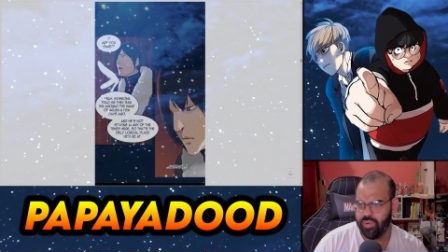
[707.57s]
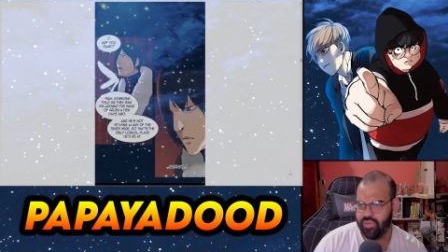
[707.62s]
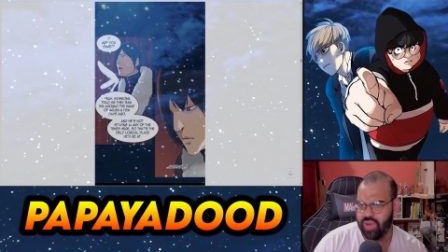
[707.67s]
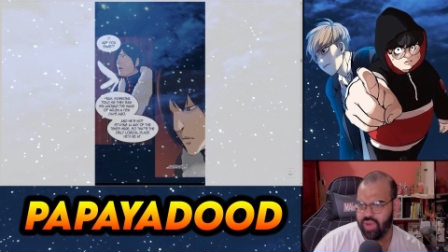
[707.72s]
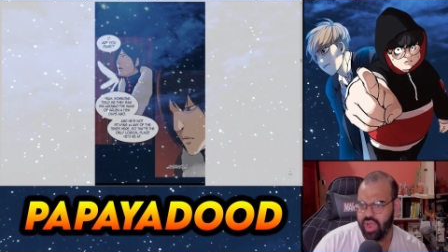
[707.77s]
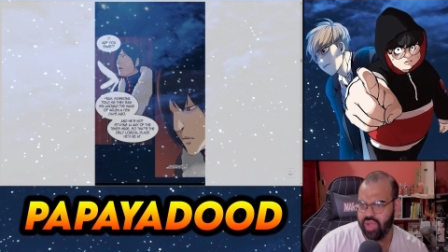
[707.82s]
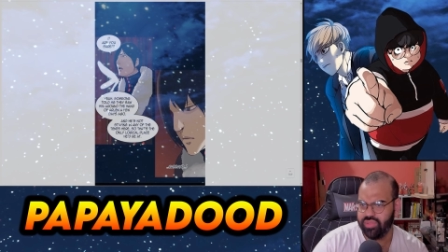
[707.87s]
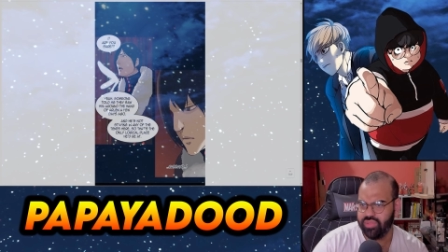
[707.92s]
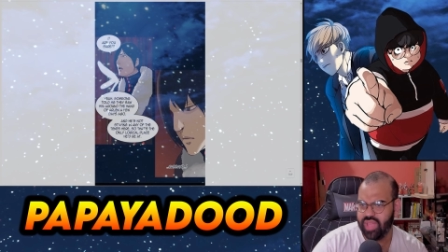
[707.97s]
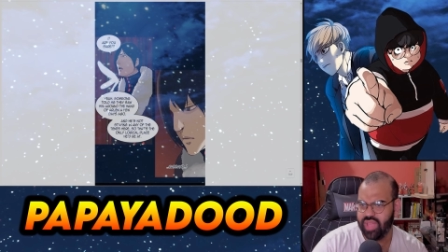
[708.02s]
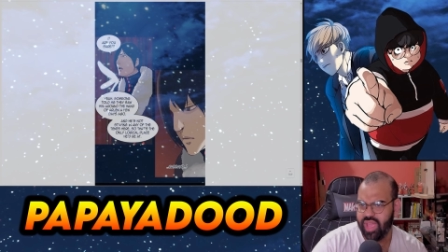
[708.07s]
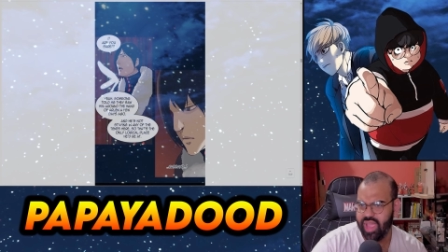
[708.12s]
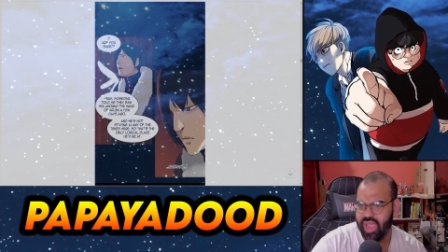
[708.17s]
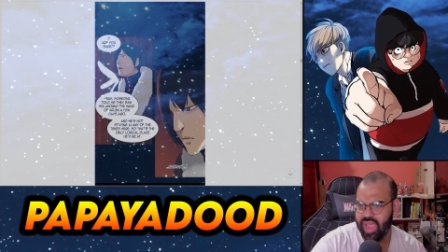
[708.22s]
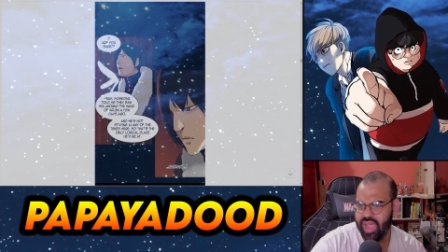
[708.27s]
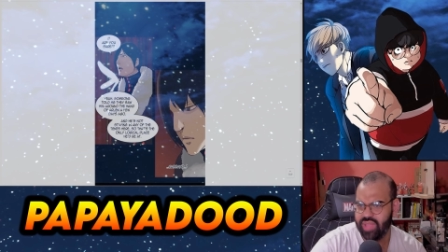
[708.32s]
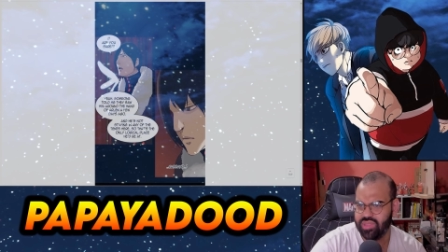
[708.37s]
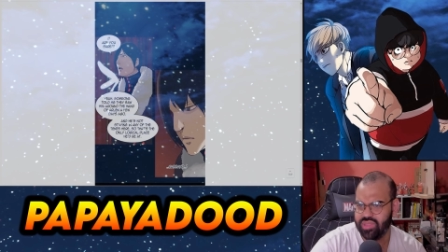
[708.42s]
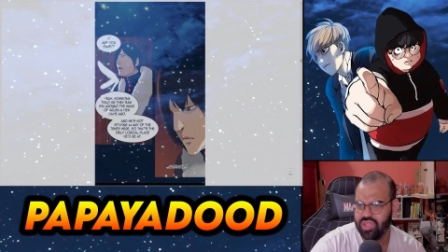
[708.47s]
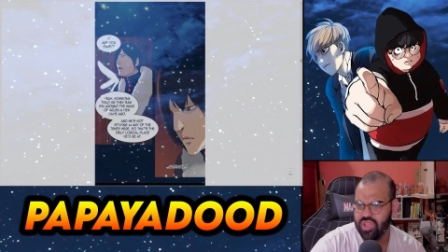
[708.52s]
around the
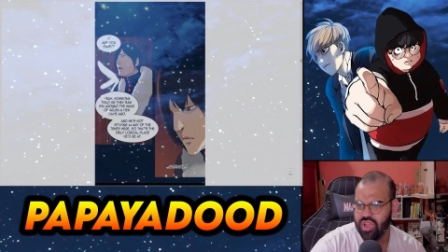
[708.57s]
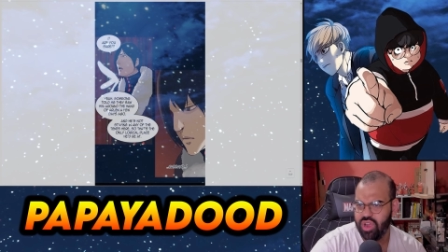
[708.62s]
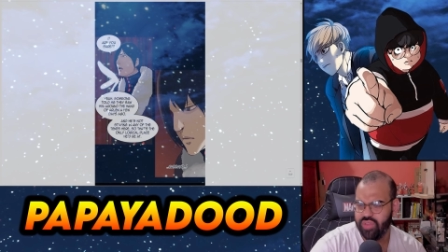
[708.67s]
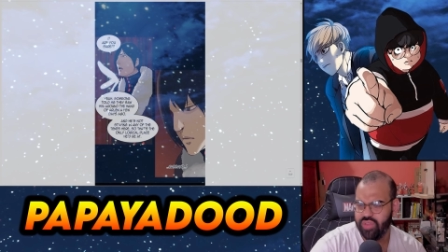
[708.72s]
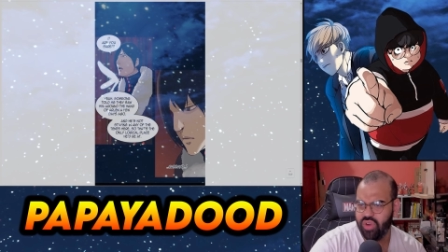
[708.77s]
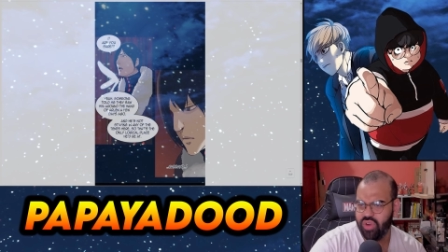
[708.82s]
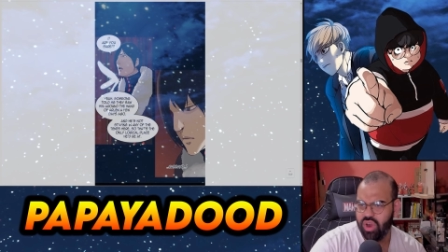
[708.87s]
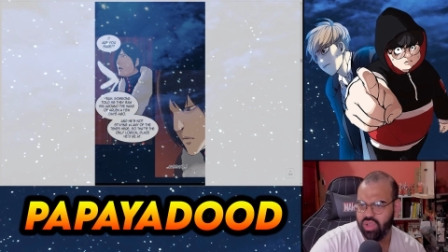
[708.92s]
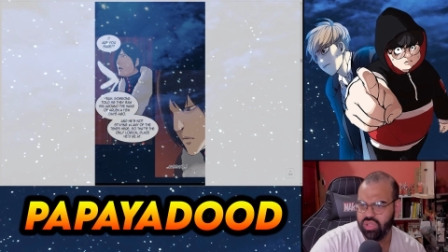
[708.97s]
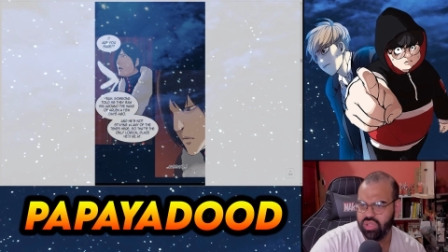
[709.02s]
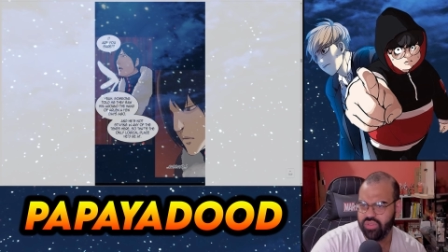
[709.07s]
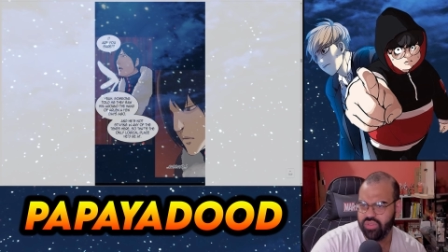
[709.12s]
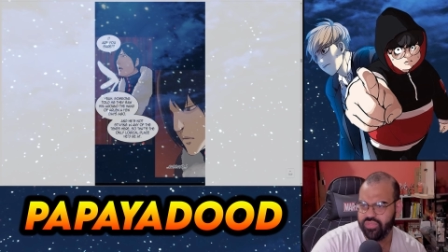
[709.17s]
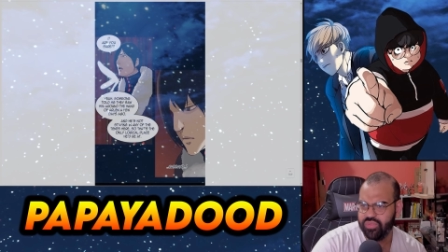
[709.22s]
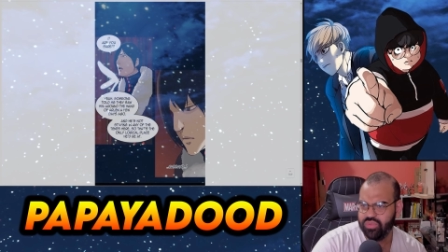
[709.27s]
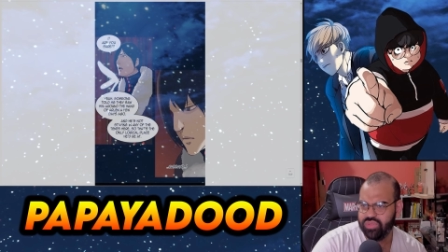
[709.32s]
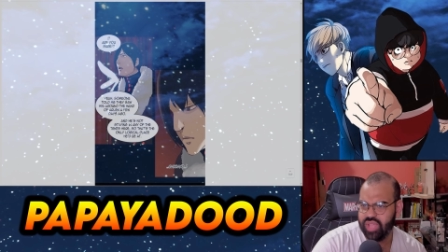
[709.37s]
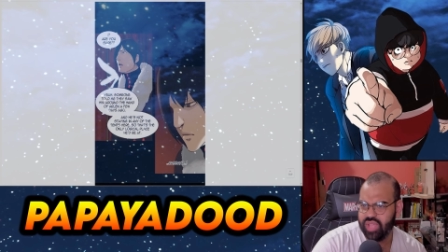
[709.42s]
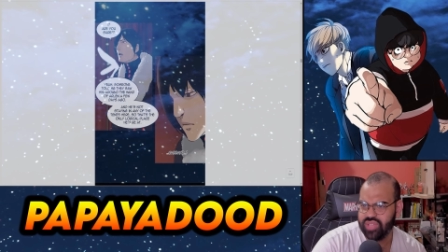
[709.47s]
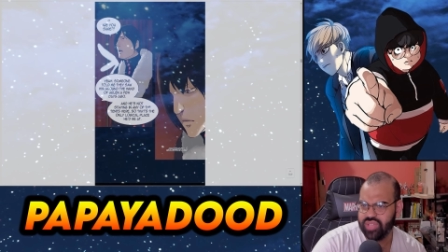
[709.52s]
Hand of Arlen a
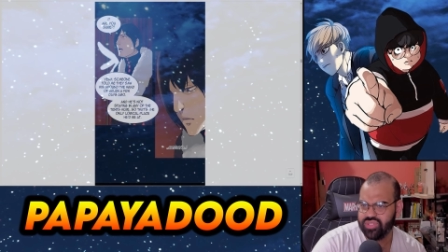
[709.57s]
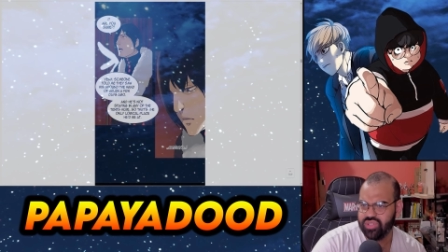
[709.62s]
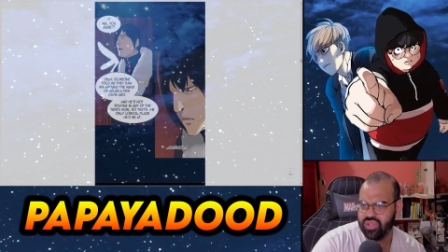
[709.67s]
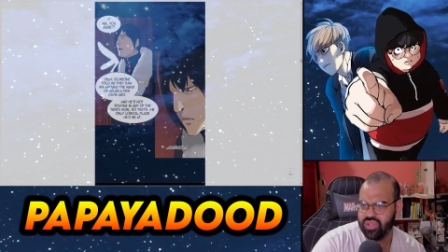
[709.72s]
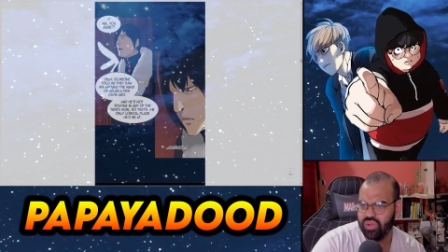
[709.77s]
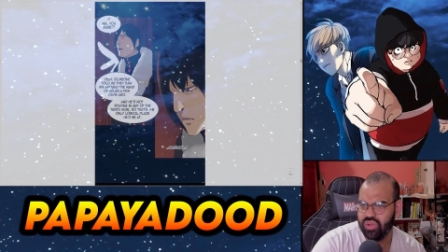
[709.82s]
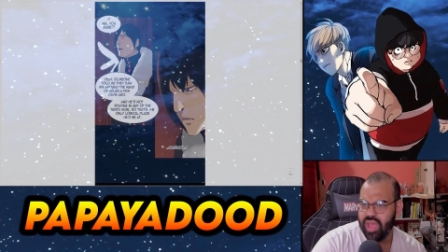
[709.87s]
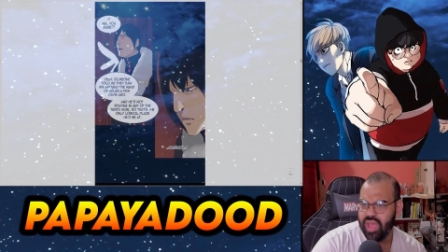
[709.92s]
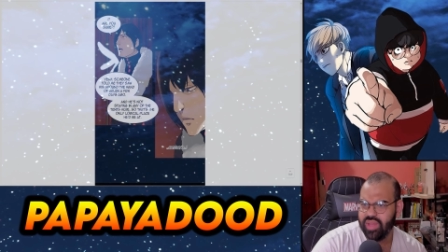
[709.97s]
few days ago,